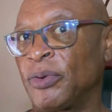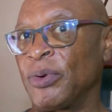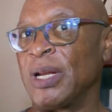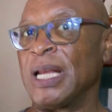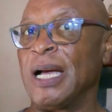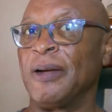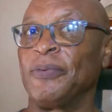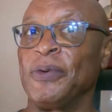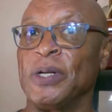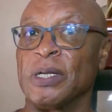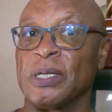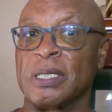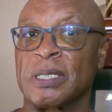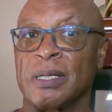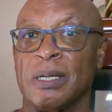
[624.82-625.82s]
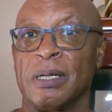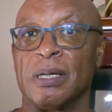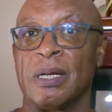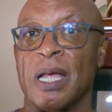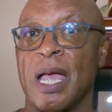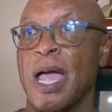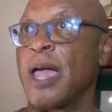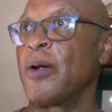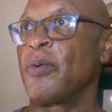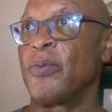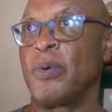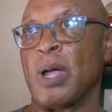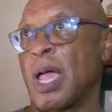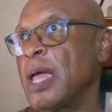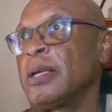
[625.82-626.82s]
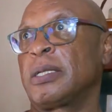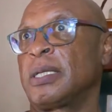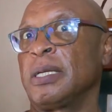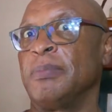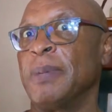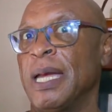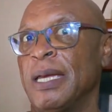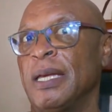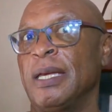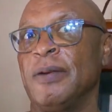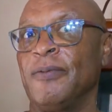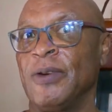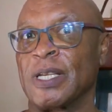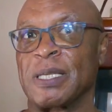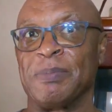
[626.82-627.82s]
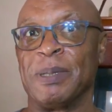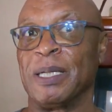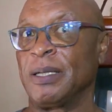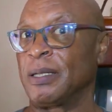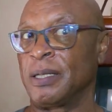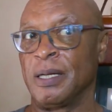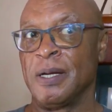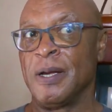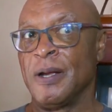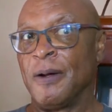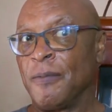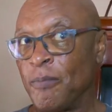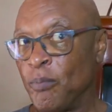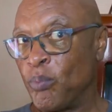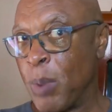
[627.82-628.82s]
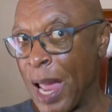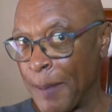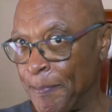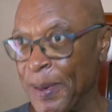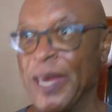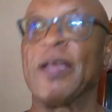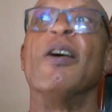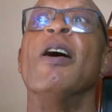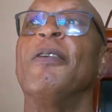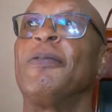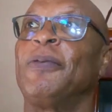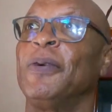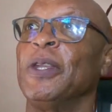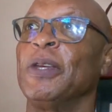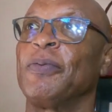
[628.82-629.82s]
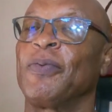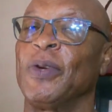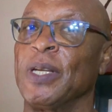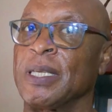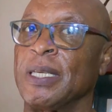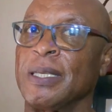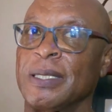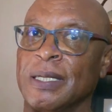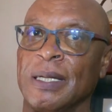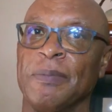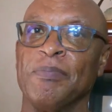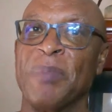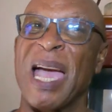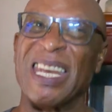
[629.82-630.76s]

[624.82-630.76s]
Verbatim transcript: three and a half years, I, I see my investment by paying off for the, for the system, mm.